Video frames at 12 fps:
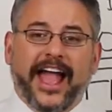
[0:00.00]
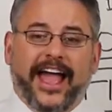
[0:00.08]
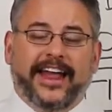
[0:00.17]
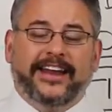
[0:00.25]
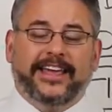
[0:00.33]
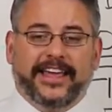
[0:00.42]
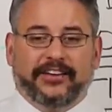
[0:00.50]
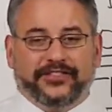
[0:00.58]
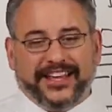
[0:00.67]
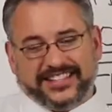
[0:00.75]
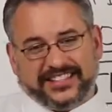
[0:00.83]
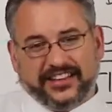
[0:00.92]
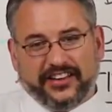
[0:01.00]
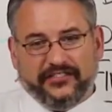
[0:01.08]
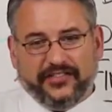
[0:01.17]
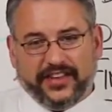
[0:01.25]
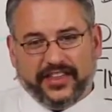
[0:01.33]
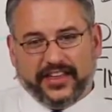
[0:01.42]
And if that's
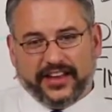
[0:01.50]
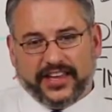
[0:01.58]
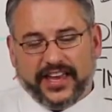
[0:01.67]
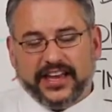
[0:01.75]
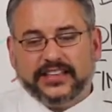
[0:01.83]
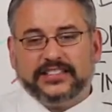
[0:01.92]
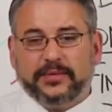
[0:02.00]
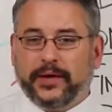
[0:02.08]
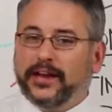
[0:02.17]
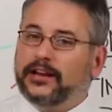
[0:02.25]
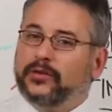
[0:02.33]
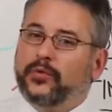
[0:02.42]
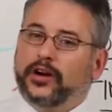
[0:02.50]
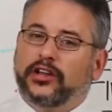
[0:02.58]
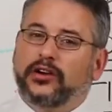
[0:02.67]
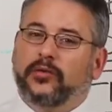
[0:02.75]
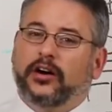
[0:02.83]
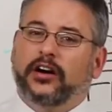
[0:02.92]
the case, depending on where
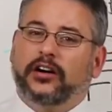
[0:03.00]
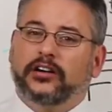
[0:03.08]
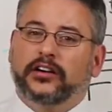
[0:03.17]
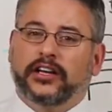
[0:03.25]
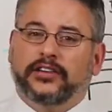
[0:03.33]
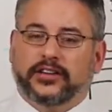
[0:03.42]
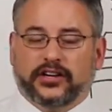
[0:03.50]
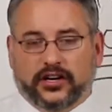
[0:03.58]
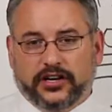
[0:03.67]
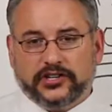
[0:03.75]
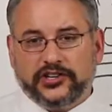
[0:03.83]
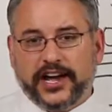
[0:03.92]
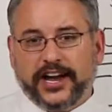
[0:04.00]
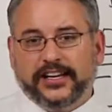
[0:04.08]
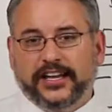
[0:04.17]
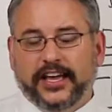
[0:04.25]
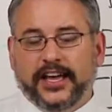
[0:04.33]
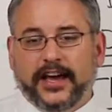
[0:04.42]
you are in the
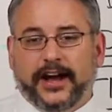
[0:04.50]
contract,